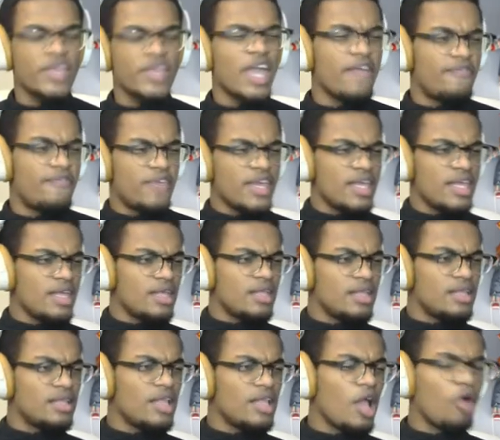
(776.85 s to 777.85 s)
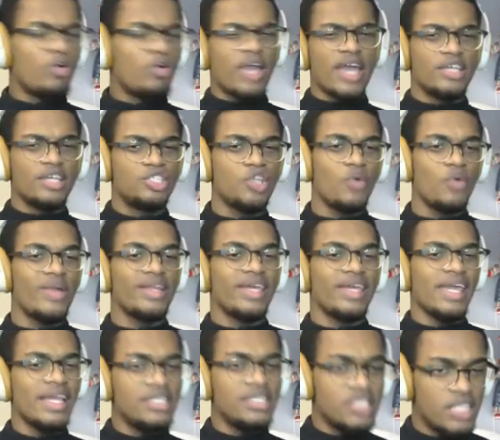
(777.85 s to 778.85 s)
If he Okay, so it
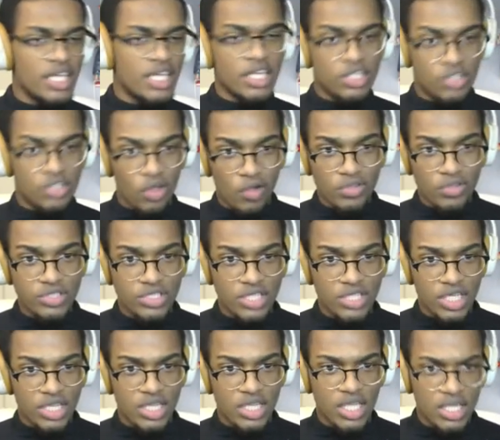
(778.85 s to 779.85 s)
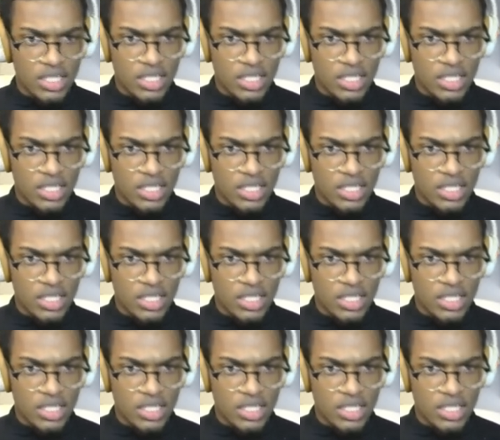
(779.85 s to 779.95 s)
eats the adults and then